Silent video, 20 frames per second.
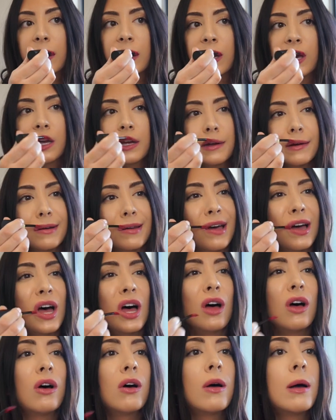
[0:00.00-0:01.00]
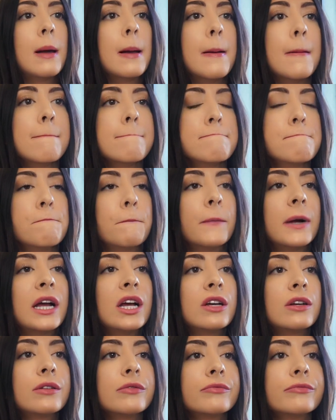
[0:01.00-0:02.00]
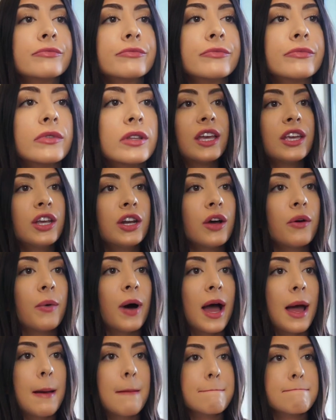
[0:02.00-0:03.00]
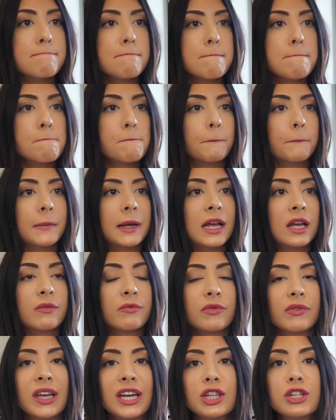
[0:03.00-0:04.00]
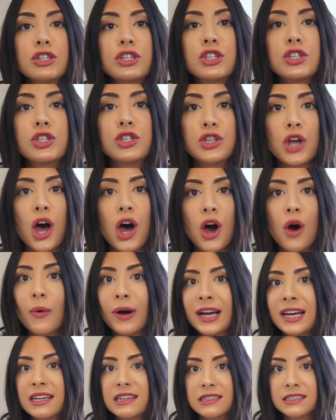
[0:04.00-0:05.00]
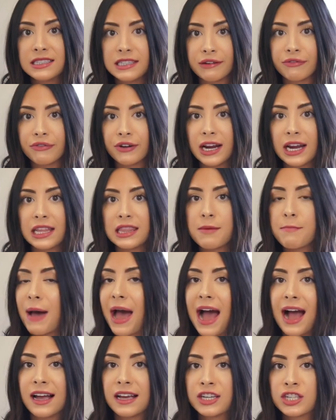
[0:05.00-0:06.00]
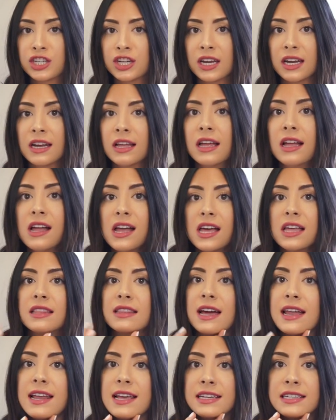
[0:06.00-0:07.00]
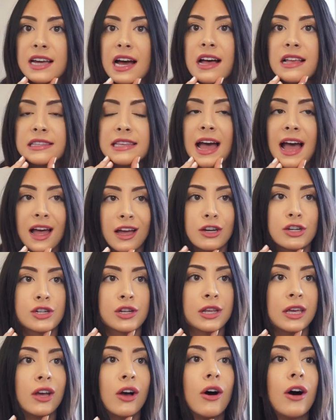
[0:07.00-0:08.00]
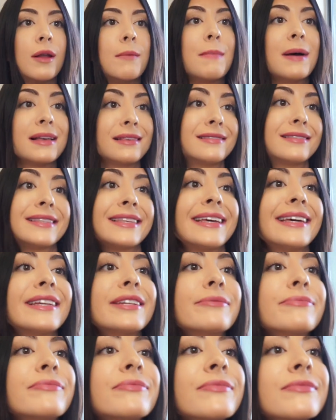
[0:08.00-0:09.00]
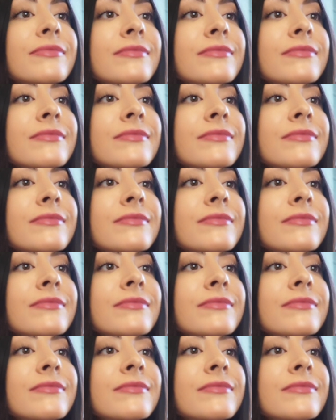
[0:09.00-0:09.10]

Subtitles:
Can't tell. You know what? It looks so different in the packaging than it does actually on my skin.